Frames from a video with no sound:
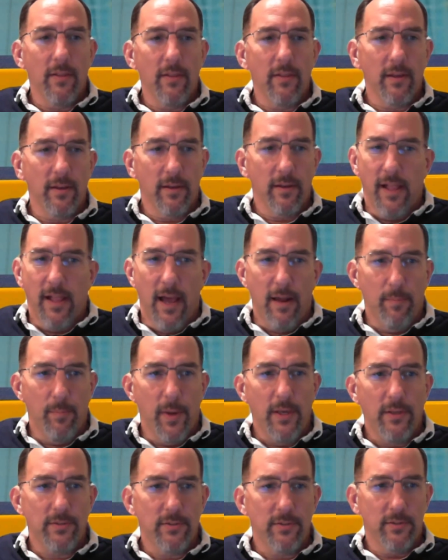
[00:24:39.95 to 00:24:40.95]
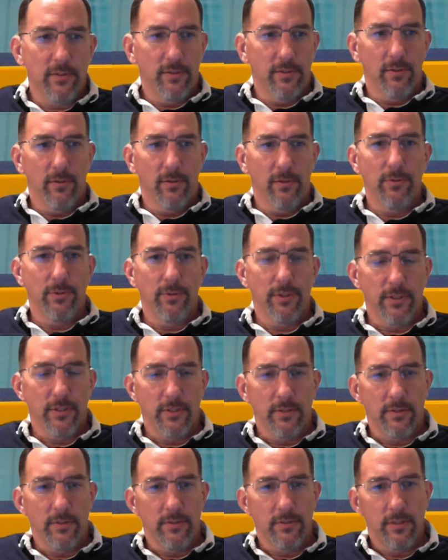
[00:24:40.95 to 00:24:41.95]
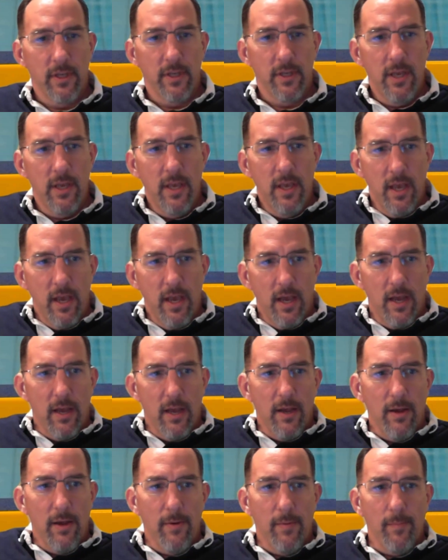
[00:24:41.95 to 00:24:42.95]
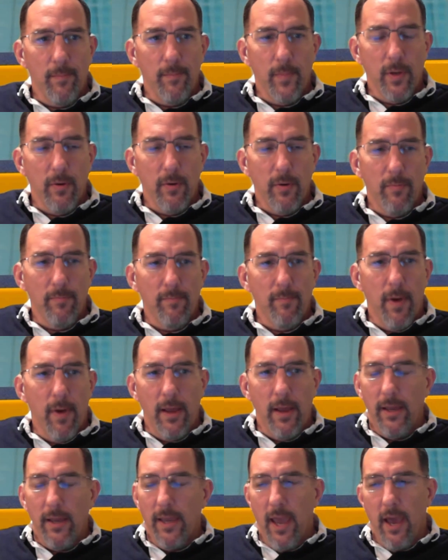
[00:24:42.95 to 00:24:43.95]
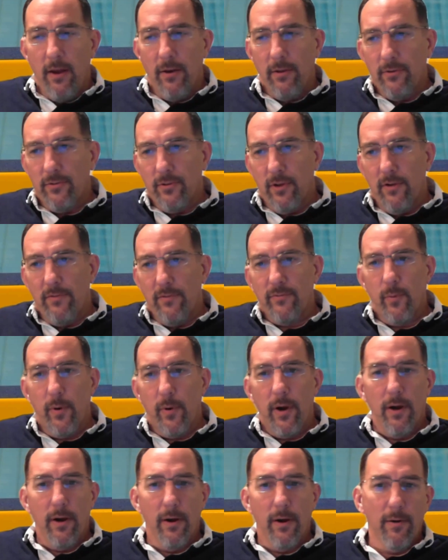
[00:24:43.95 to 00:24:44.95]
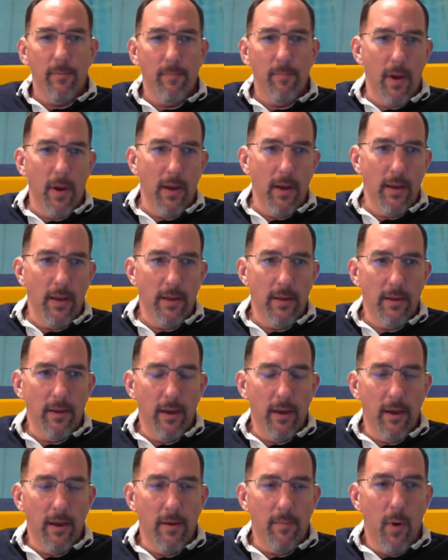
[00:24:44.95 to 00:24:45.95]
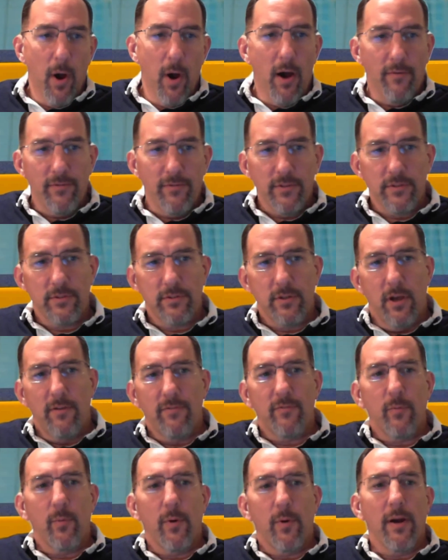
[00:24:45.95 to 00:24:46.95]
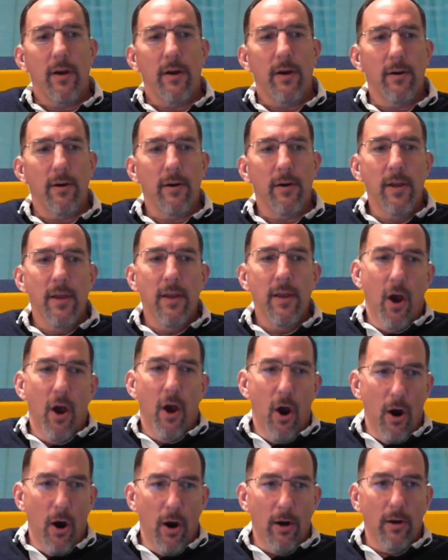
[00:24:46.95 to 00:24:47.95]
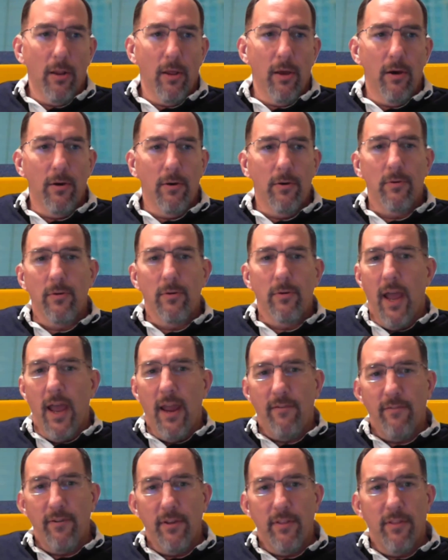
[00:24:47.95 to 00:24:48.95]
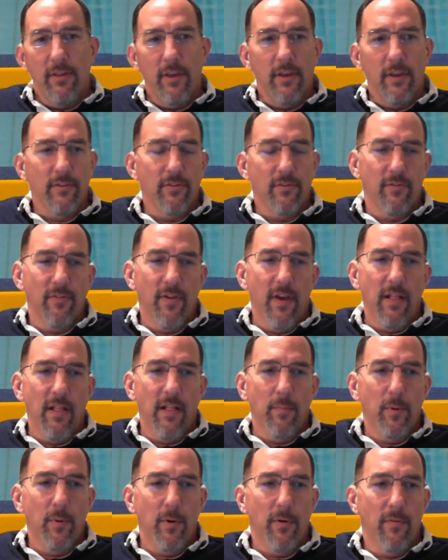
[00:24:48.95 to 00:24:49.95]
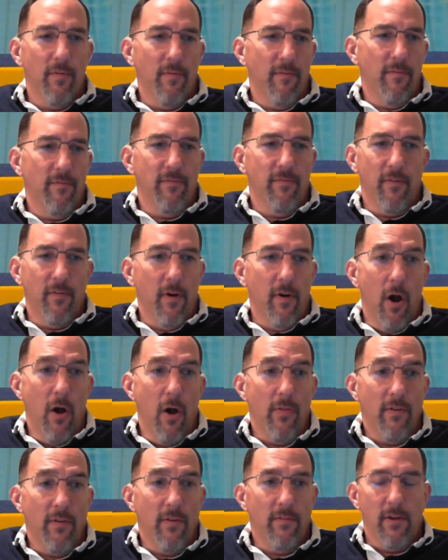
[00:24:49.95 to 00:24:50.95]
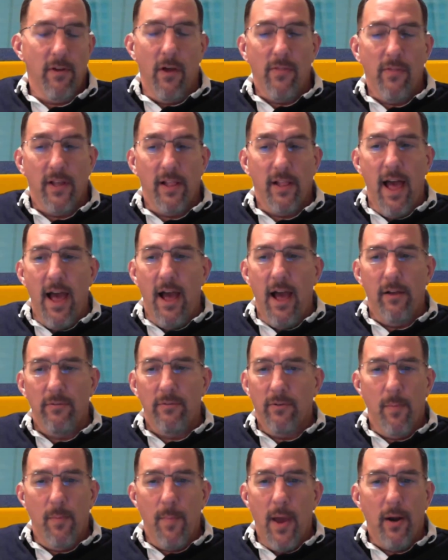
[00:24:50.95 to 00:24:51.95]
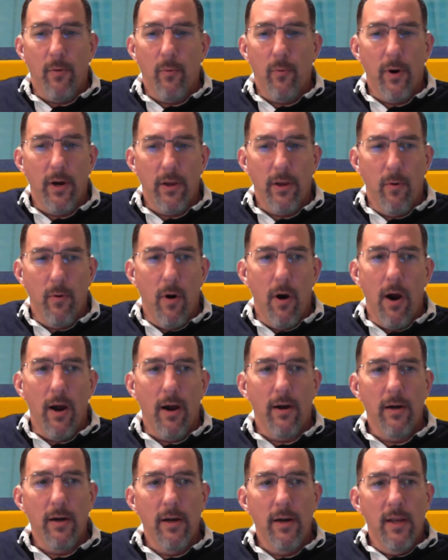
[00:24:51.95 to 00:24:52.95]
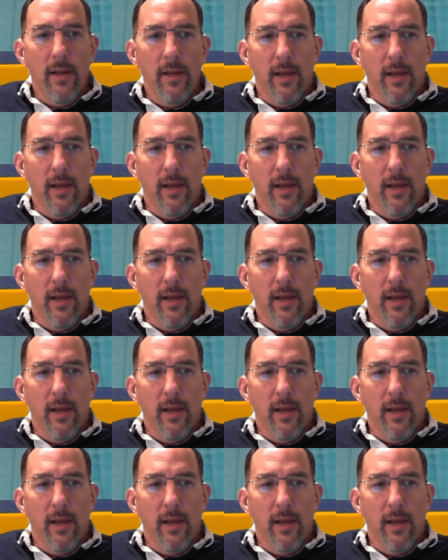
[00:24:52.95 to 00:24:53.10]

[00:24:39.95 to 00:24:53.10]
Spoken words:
The cloud-based solutions my accounting software, my office software, Arlo, everything is available on the cloud, no matter where you are.